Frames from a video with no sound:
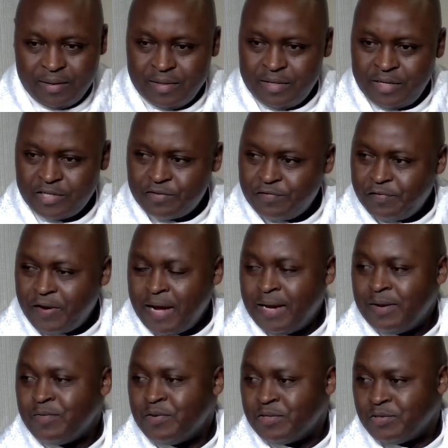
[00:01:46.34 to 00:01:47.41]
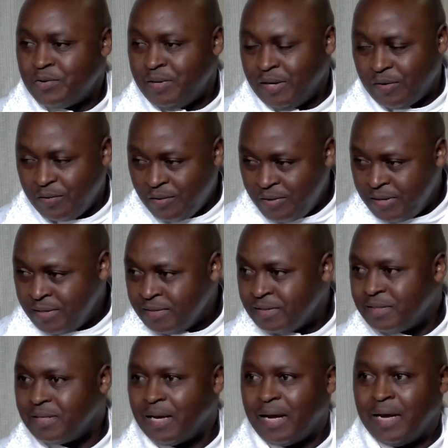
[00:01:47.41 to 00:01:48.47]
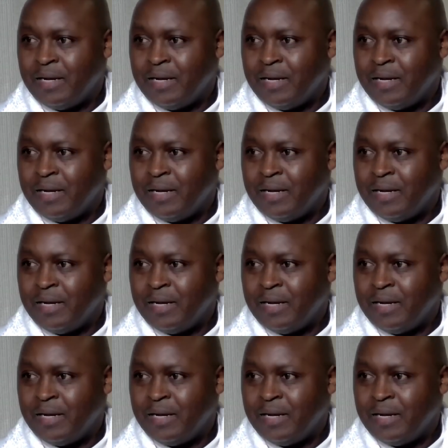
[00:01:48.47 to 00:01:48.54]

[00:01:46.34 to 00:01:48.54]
This vine was on the coins